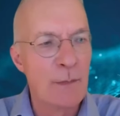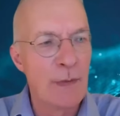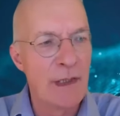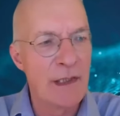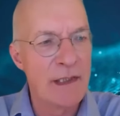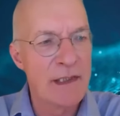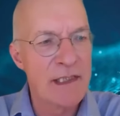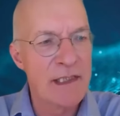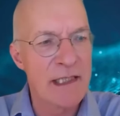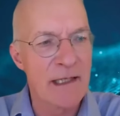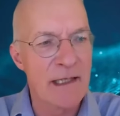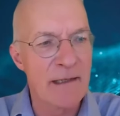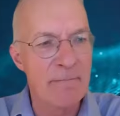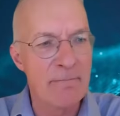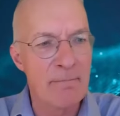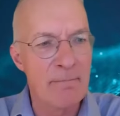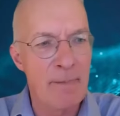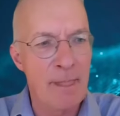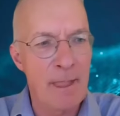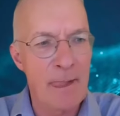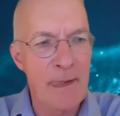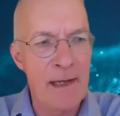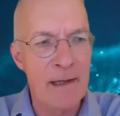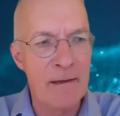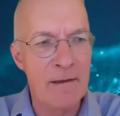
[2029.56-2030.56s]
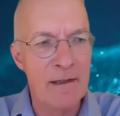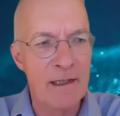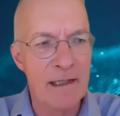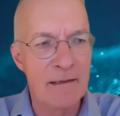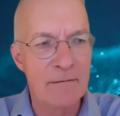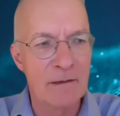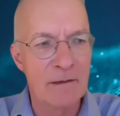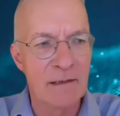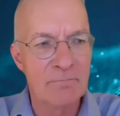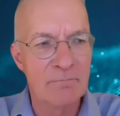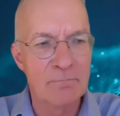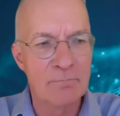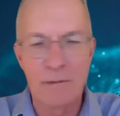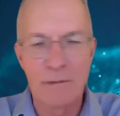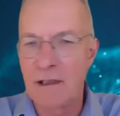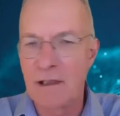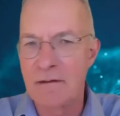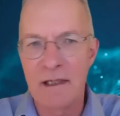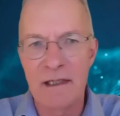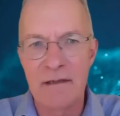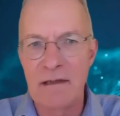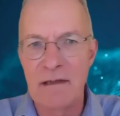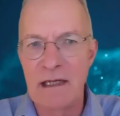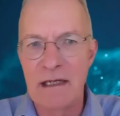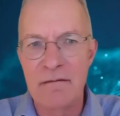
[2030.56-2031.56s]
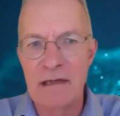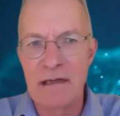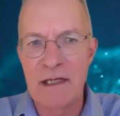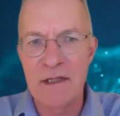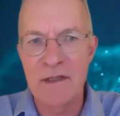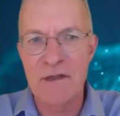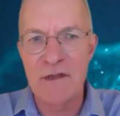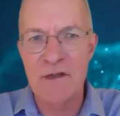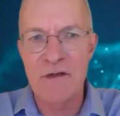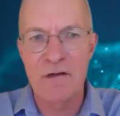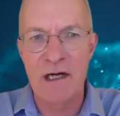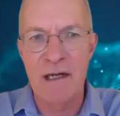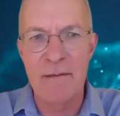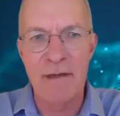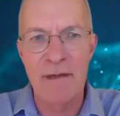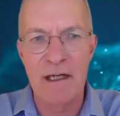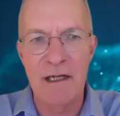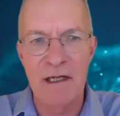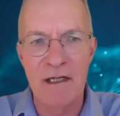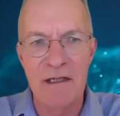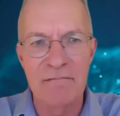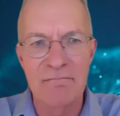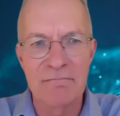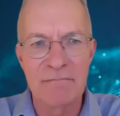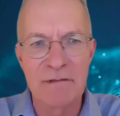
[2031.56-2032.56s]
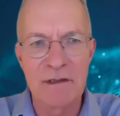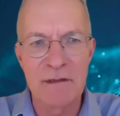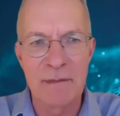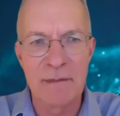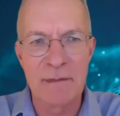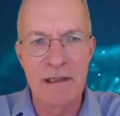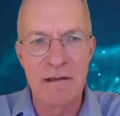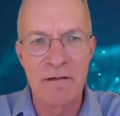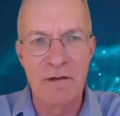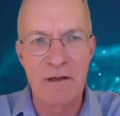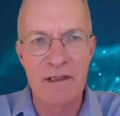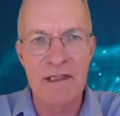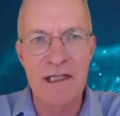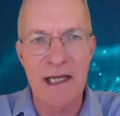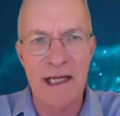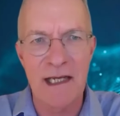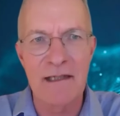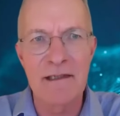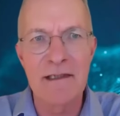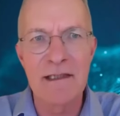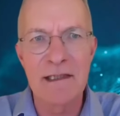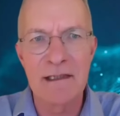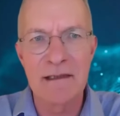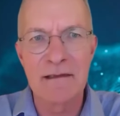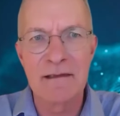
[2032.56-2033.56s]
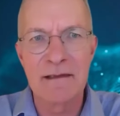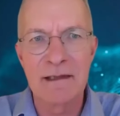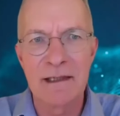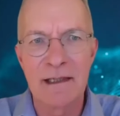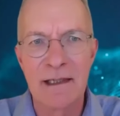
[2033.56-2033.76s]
But it's screaming to be looked at.